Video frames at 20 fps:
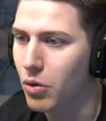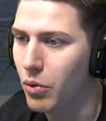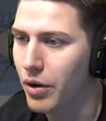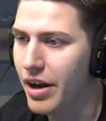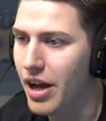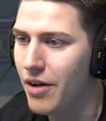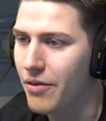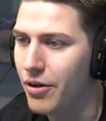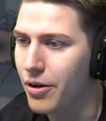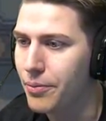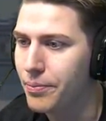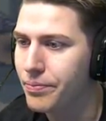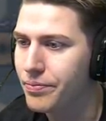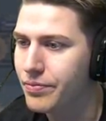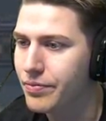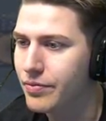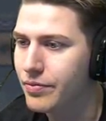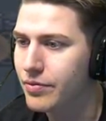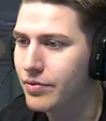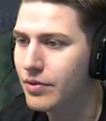But whatever.
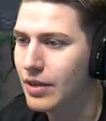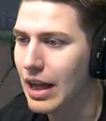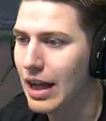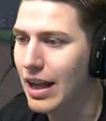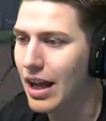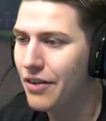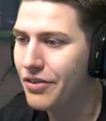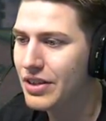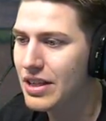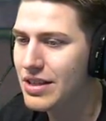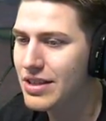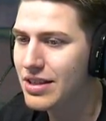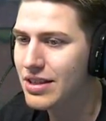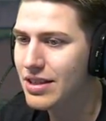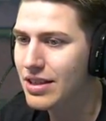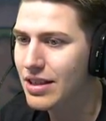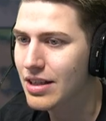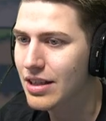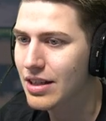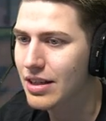I love
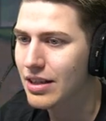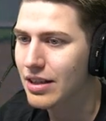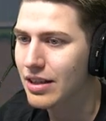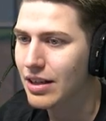this...